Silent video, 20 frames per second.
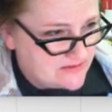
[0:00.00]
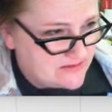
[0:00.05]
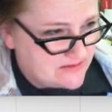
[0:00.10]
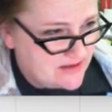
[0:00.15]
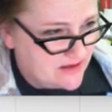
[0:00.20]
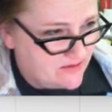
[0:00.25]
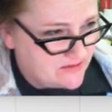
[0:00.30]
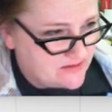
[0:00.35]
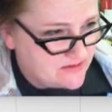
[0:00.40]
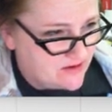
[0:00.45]

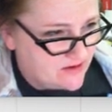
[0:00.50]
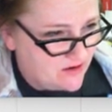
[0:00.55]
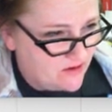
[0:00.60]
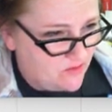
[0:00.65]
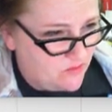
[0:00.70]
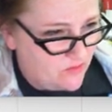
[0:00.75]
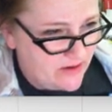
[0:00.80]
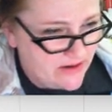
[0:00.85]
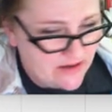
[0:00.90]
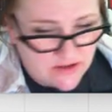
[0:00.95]
cells aren't
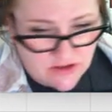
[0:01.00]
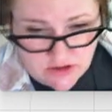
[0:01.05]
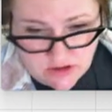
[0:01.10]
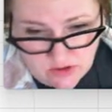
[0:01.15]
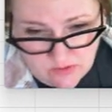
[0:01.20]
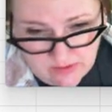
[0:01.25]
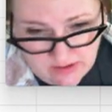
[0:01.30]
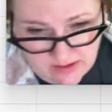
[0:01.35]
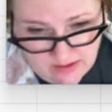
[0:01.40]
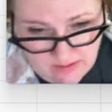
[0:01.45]
quite
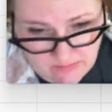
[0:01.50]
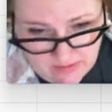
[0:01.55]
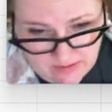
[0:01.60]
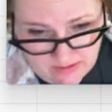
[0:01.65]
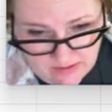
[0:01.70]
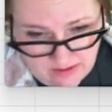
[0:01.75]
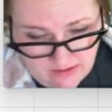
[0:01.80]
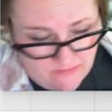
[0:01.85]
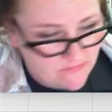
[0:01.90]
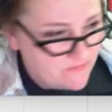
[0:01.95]
showing up
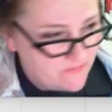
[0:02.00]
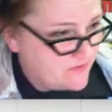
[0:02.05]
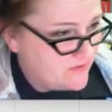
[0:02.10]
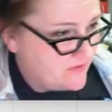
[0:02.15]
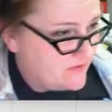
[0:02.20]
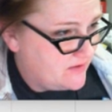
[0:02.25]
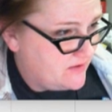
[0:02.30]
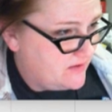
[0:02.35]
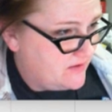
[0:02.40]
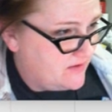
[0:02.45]
enough?
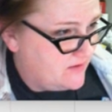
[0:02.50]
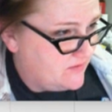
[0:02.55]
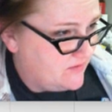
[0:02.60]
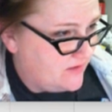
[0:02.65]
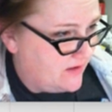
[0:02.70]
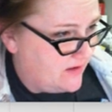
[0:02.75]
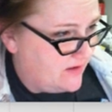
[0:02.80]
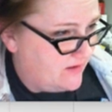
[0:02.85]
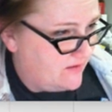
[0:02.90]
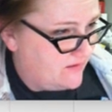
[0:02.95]

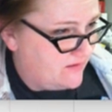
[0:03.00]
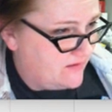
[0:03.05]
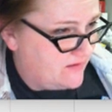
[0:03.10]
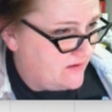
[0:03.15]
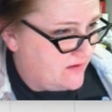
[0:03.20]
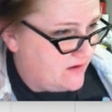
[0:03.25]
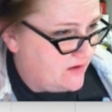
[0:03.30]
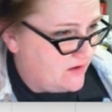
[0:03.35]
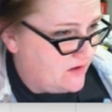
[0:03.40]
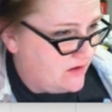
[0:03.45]
Okay,
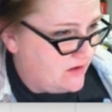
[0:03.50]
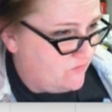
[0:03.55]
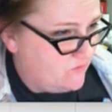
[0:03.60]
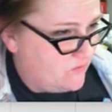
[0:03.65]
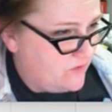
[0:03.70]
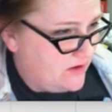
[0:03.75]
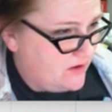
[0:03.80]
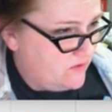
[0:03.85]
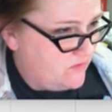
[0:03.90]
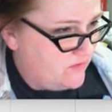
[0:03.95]
if
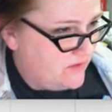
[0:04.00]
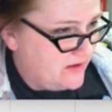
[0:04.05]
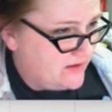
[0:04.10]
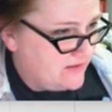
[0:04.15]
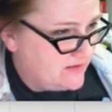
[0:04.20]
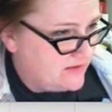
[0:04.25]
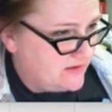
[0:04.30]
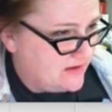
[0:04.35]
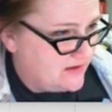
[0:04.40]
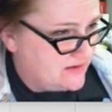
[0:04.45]
we go like
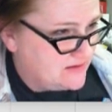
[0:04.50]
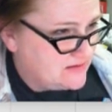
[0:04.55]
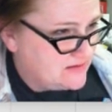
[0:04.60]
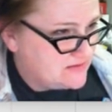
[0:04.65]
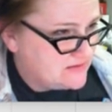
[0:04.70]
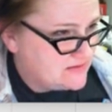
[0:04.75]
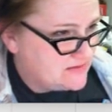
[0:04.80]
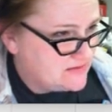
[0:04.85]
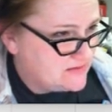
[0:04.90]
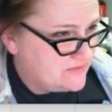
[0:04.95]

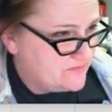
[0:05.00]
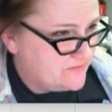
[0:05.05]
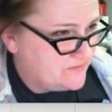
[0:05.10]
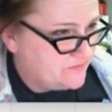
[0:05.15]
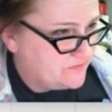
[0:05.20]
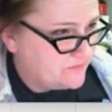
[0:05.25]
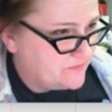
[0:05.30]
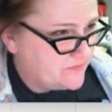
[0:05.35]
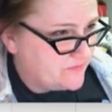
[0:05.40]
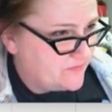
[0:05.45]
this,
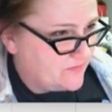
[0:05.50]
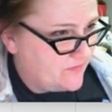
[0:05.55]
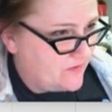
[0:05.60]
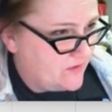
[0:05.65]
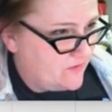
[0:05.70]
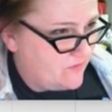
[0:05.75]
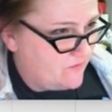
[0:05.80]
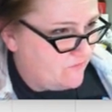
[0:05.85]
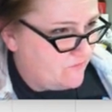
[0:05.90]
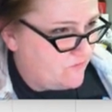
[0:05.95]

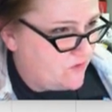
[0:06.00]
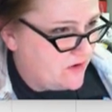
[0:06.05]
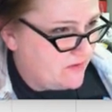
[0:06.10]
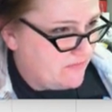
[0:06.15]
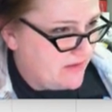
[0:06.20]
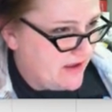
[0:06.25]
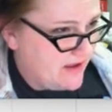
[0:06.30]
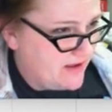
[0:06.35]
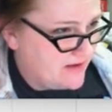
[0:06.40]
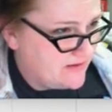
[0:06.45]

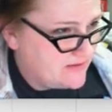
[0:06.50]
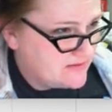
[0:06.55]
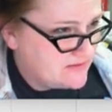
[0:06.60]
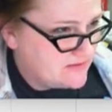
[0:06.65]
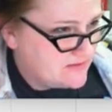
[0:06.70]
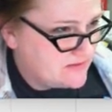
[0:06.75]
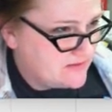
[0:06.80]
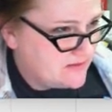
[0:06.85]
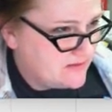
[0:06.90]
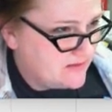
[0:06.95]
format,
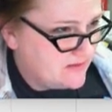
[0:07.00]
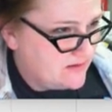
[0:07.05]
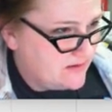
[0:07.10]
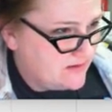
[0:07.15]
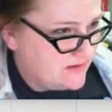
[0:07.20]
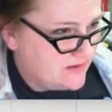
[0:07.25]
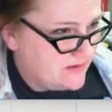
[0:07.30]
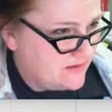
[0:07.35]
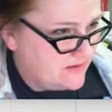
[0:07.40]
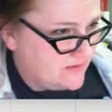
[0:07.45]

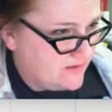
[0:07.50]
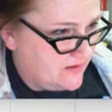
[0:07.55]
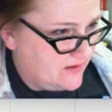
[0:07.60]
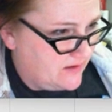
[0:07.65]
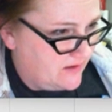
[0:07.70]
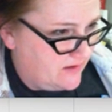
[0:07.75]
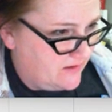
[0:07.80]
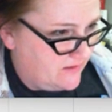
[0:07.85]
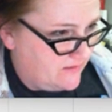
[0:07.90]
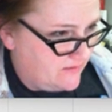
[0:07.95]

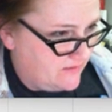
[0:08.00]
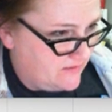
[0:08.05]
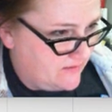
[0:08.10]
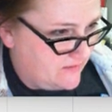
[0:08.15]
okay,